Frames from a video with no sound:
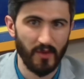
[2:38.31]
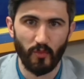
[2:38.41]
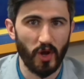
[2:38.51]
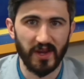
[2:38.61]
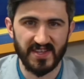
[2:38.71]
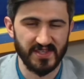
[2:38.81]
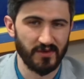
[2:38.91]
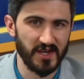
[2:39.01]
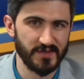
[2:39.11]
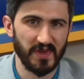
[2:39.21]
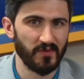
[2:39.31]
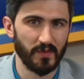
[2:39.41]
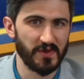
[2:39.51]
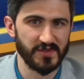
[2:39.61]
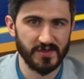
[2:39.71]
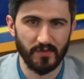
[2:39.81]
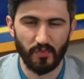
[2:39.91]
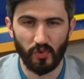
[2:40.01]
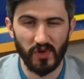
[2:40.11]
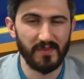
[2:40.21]
Broadcasting rights being one of the
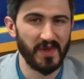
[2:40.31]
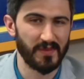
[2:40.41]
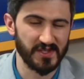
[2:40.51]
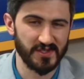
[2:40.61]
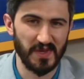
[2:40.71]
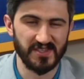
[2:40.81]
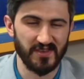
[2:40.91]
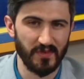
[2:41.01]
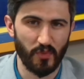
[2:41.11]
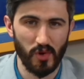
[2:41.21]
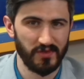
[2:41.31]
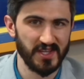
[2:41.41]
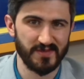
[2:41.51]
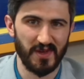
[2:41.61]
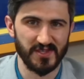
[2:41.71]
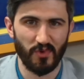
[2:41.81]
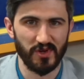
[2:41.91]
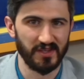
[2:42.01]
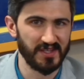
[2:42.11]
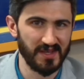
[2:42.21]
most premium, expensive, important things about a
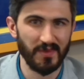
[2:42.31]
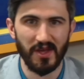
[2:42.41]
sporting team,